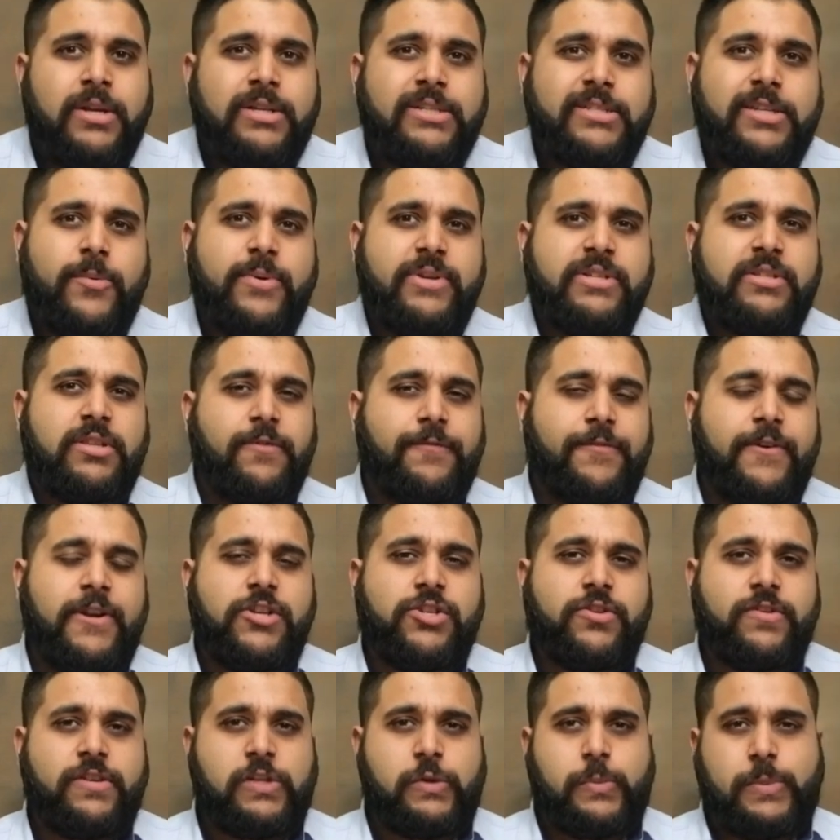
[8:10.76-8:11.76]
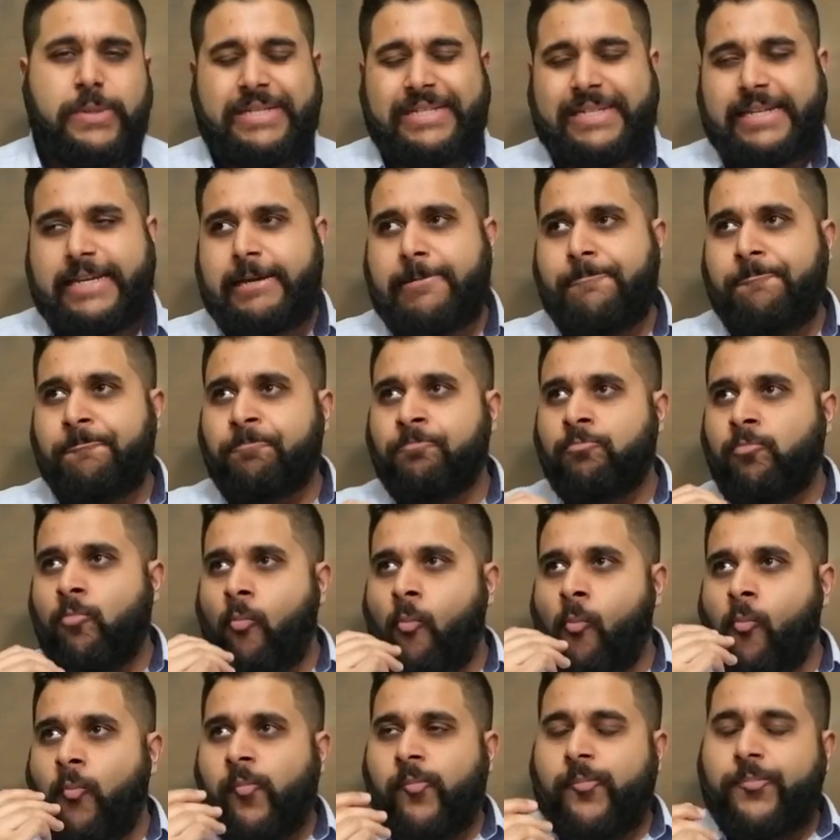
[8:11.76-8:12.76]
So into the finish of this whiskey,
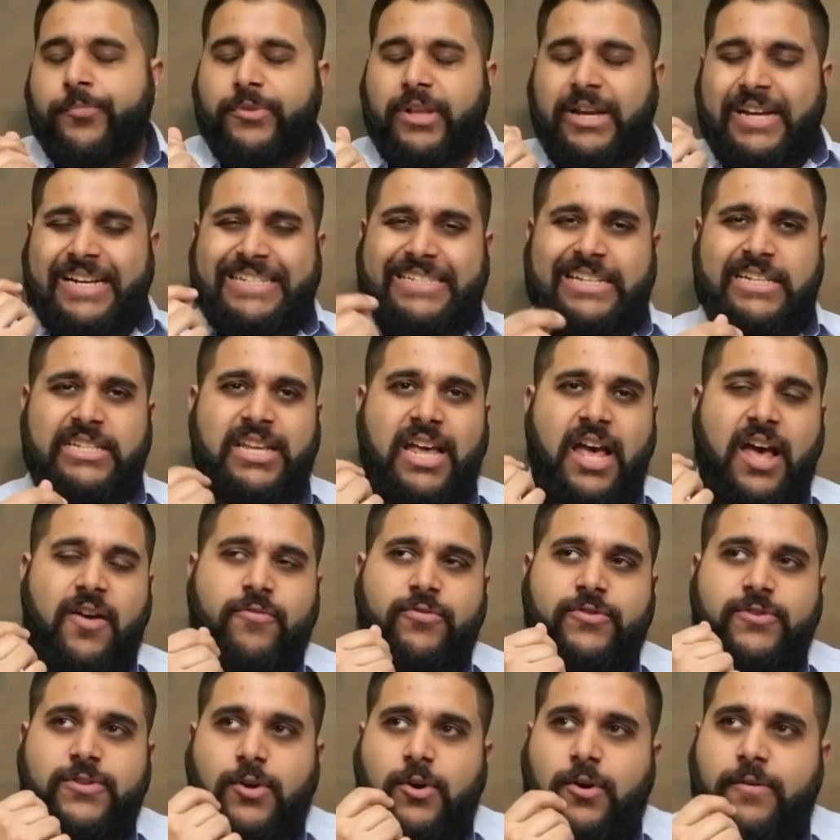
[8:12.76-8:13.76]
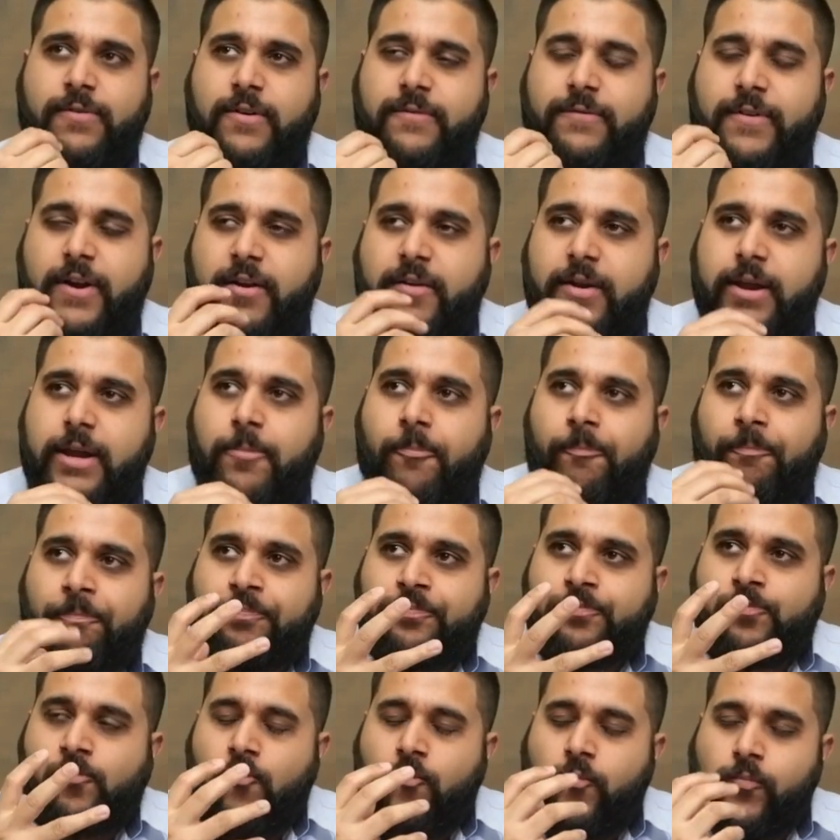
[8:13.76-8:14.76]
it does have sort of a very,
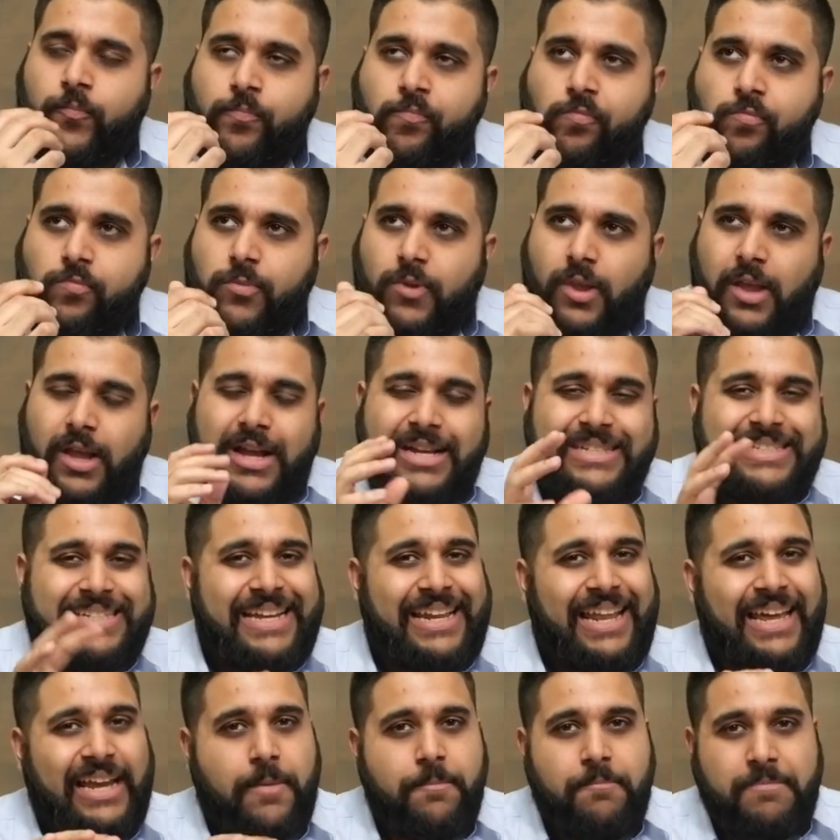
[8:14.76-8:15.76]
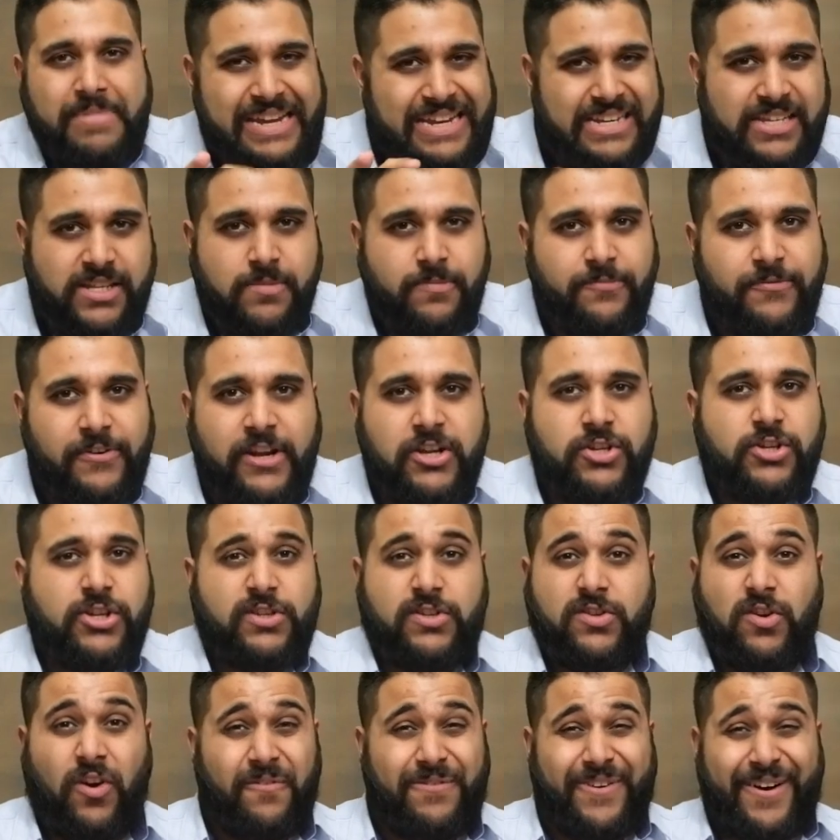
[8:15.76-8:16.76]
I'd say like a medium finish.
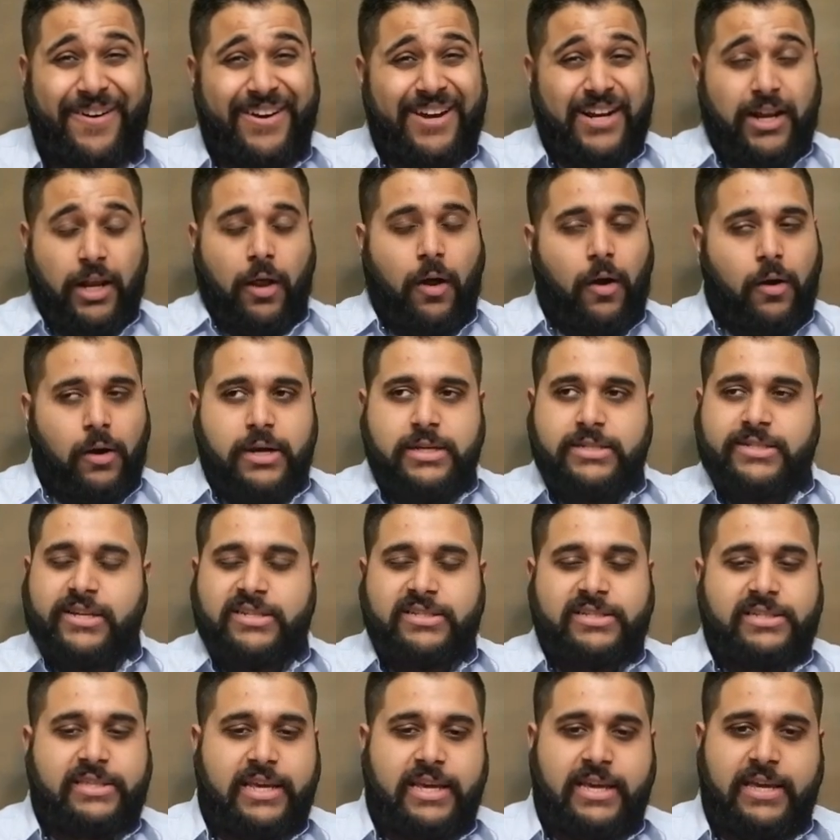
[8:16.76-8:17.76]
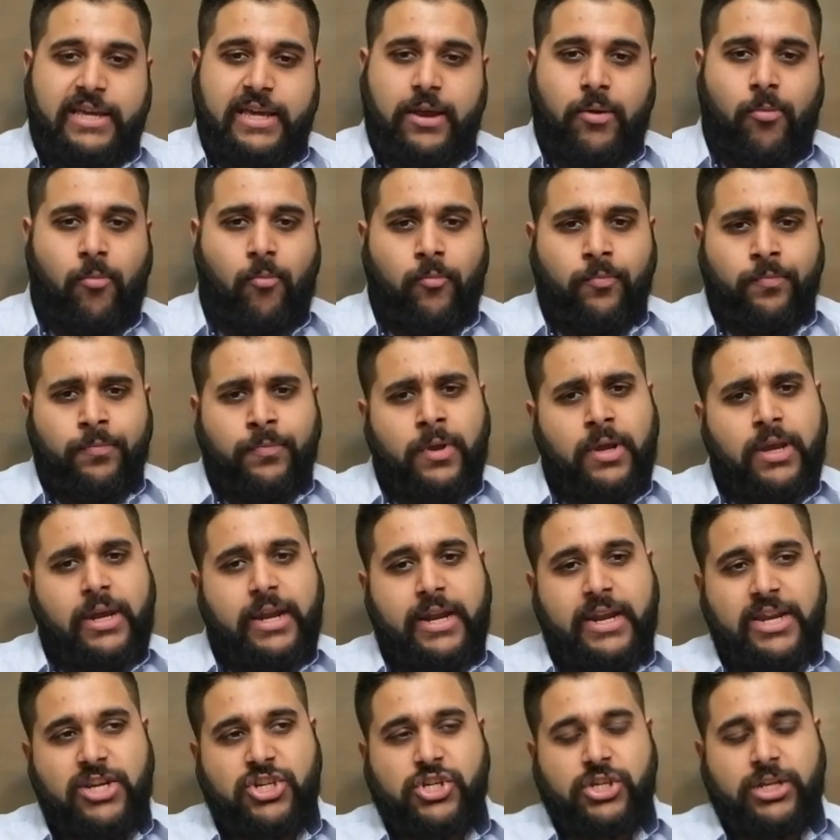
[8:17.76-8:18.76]
It's not very long as I was thinking
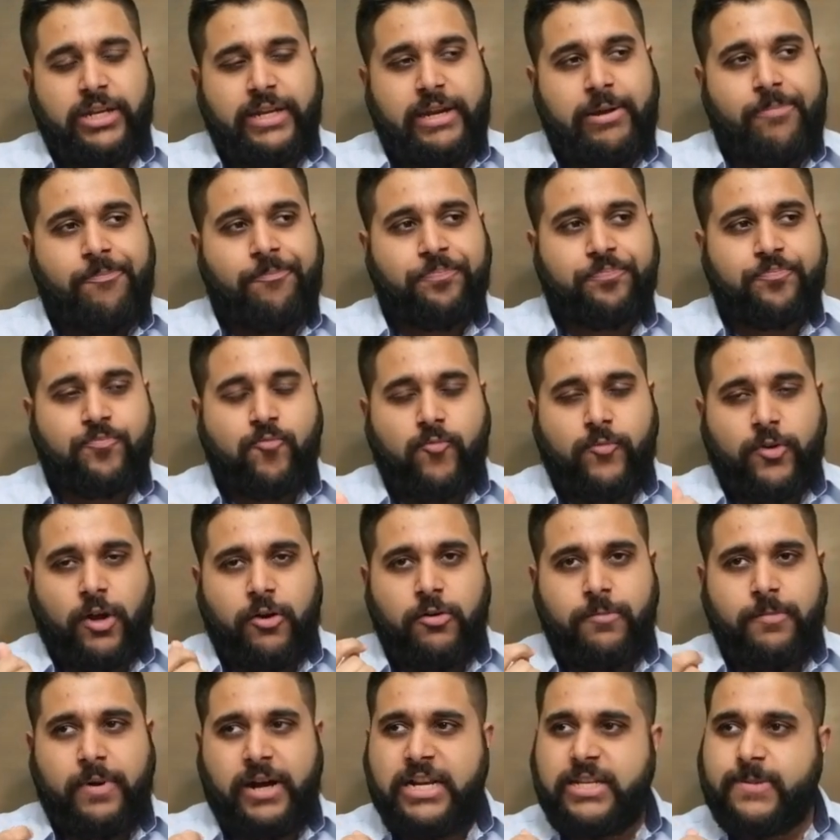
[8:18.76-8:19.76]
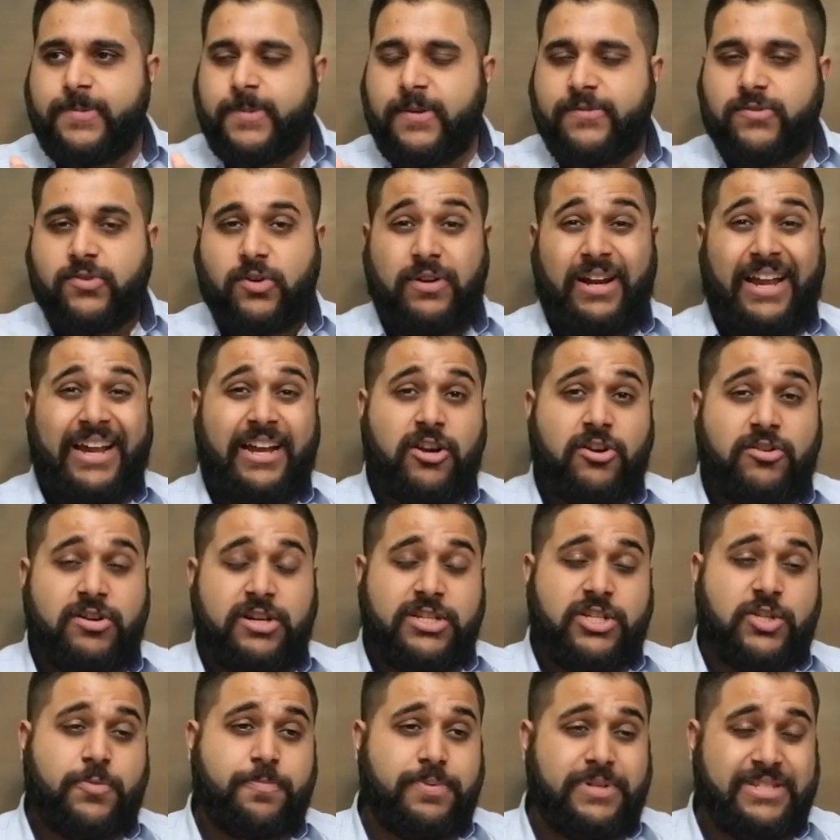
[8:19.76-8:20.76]
initially. It reminds me of sort of like
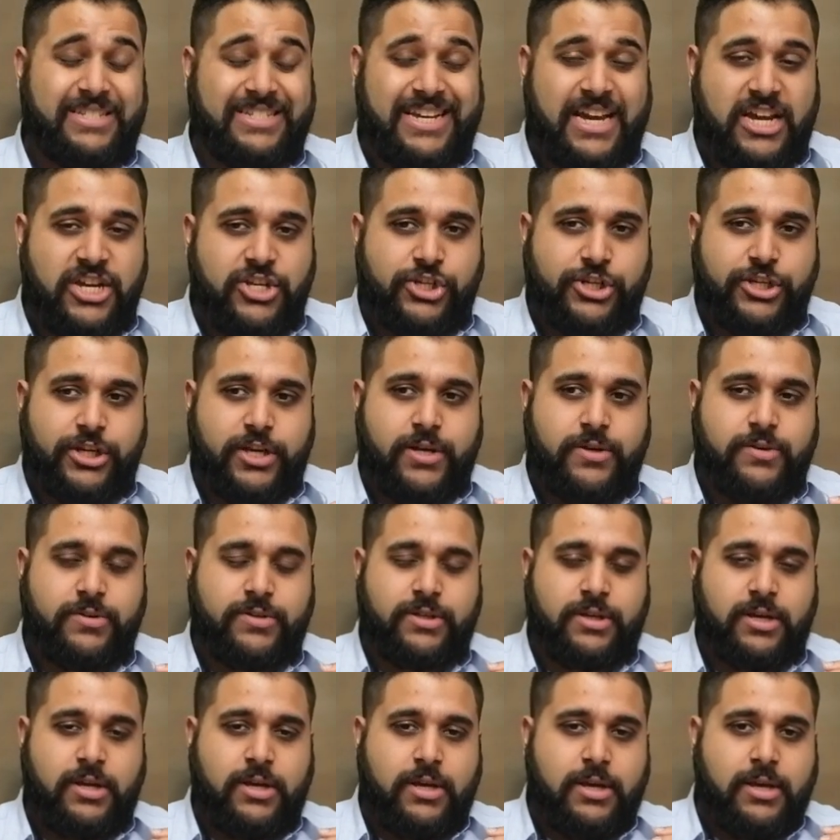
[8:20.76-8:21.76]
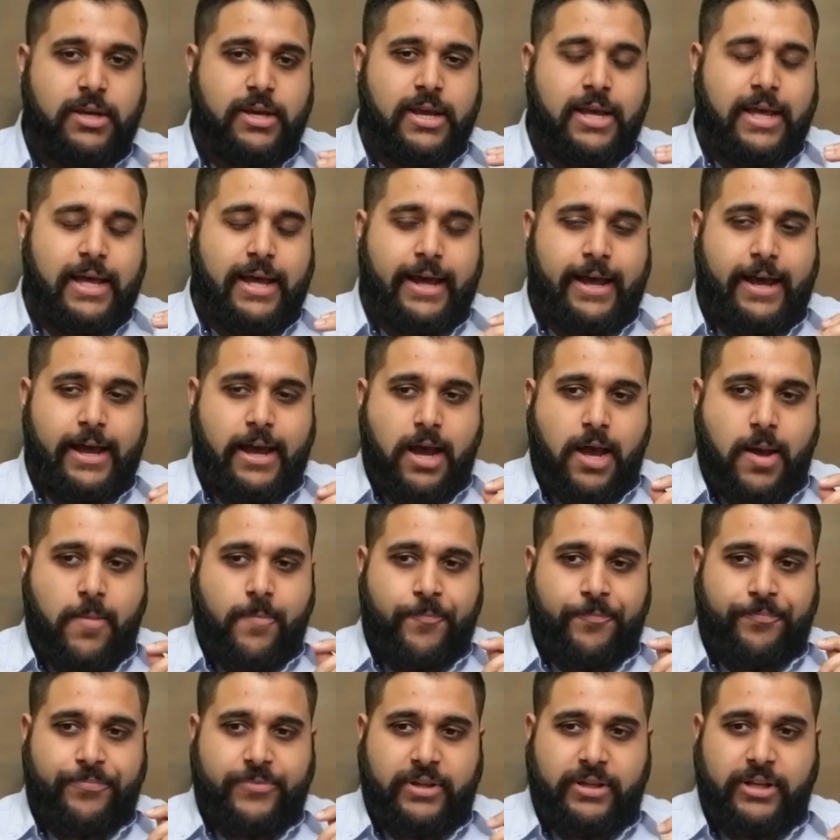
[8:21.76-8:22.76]
crushed pistachios,
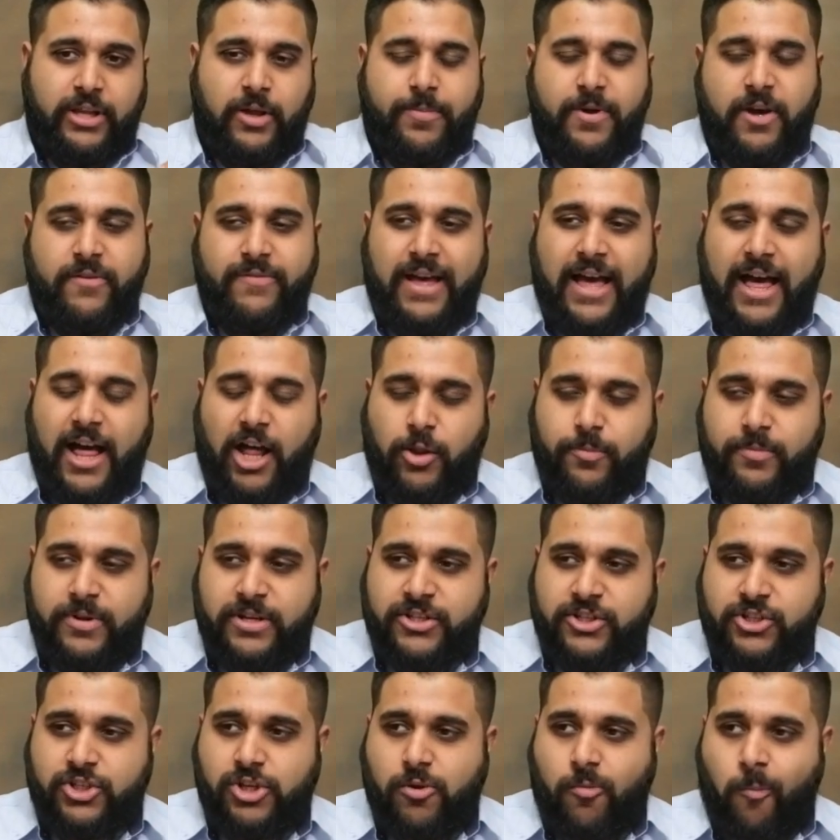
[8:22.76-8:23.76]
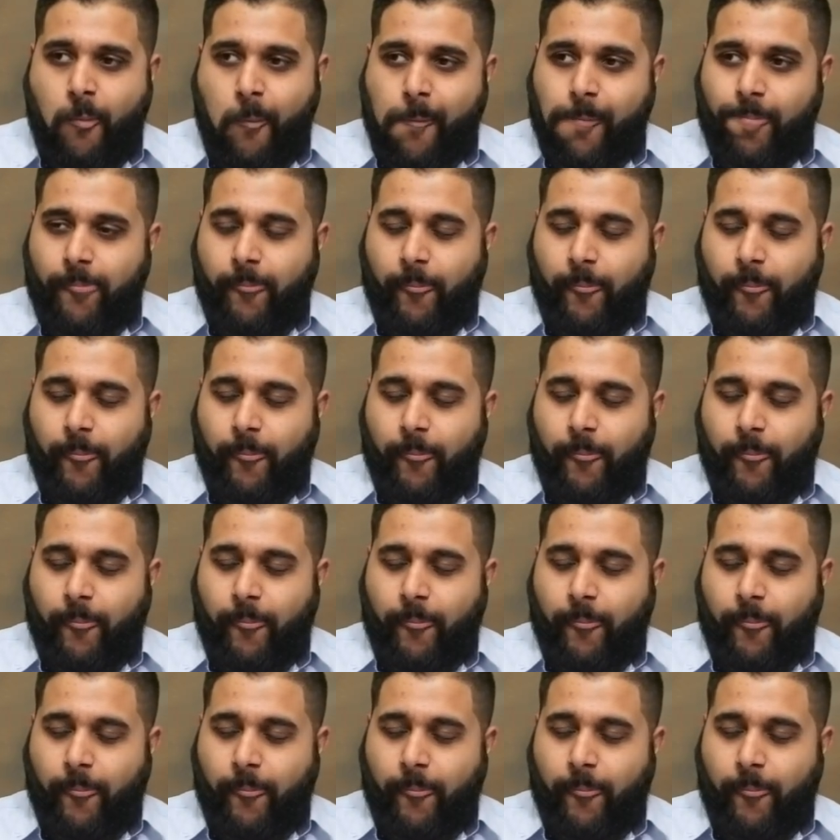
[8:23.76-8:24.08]
um, a little bit of almonds.